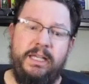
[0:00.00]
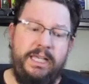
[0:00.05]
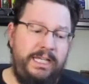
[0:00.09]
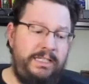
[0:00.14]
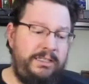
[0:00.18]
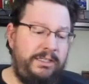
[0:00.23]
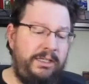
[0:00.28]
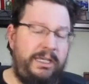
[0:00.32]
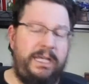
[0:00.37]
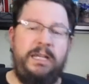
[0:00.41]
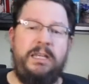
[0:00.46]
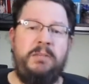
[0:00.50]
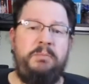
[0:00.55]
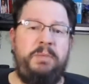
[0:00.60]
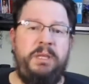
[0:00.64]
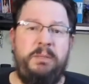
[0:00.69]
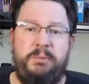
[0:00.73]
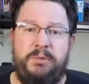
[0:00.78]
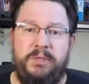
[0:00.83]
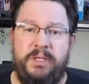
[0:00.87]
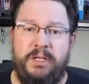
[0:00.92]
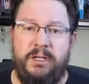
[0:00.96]
He's looking at the
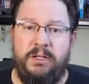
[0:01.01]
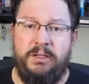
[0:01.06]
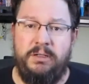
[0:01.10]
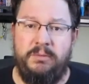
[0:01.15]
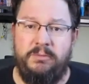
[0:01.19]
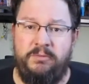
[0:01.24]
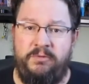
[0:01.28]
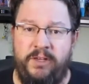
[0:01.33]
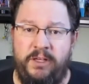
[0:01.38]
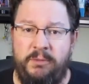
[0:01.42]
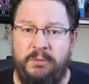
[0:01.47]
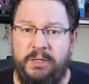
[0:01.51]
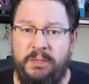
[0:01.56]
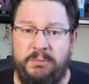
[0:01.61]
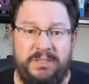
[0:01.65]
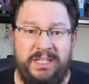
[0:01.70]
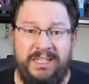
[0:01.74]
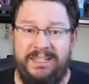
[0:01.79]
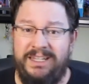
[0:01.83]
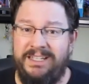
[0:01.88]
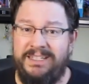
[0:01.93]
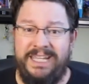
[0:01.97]
people that are filming him
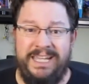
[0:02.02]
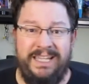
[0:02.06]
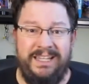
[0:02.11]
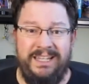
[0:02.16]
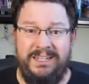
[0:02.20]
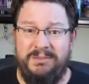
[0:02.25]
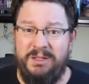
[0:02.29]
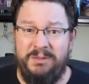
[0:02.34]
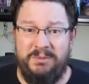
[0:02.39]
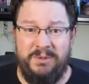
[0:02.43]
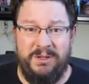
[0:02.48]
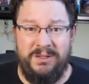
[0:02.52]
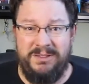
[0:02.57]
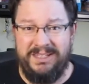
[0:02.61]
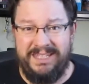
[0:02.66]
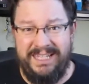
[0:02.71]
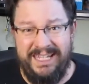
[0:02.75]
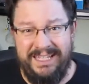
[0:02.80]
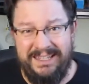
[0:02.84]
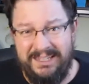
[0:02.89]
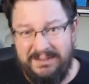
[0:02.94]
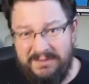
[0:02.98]
saying, they're killing me, bro. They're
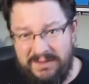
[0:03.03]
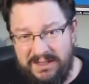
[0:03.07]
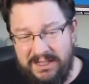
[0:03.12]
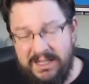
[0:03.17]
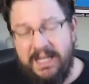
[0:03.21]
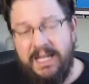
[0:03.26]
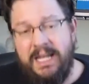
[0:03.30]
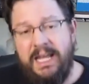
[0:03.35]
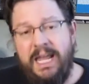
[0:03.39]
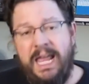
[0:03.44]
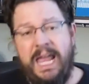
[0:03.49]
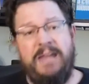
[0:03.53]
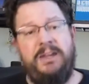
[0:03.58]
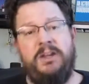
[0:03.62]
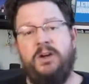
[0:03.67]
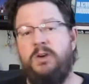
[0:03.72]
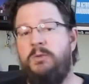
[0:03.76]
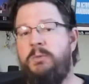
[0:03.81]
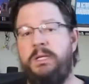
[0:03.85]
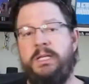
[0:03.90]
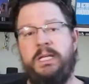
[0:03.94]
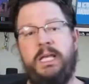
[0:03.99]
killing me. And
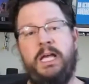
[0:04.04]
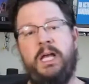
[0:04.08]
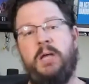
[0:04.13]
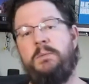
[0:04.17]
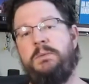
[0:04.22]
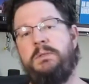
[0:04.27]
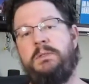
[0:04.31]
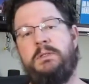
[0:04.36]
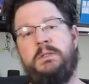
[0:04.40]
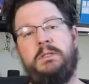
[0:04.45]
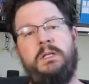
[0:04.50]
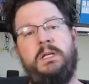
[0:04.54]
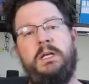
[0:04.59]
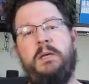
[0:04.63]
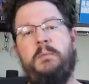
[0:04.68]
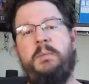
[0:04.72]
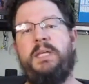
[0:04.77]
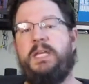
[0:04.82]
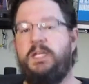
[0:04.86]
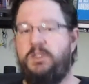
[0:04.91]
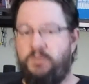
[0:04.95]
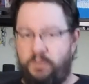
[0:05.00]
nobody helped.
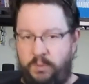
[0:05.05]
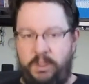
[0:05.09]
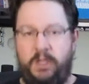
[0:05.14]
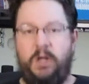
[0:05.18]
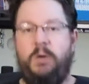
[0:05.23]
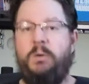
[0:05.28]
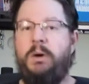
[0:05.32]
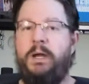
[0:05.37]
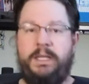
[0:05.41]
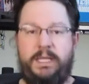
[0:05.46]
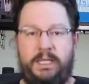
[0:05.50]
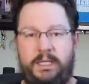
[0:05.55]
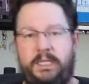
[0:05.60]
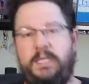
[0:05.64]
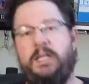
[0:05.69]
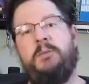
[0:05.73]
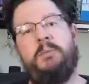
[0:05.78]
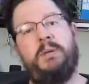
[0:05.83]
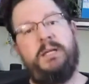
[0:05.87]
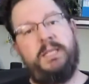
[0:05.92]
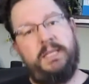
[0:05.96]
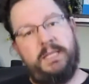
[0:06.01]
Because we don't want to get
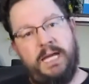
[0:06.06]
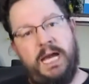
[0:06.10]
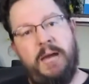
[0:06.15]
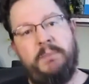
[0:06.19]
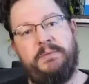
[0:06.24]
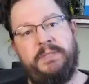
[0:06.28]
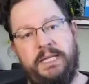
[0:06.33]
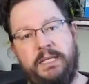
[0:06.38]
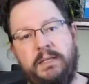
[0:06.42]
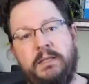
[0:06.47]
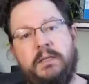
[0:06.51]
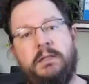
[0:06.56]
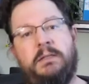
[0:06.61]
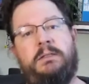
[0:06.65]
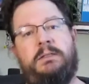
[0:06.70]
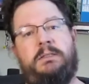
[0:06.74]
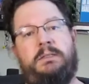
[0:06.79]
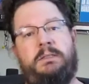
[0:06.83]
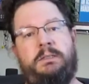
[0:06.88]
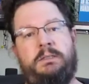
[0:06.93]
killed by the cops either.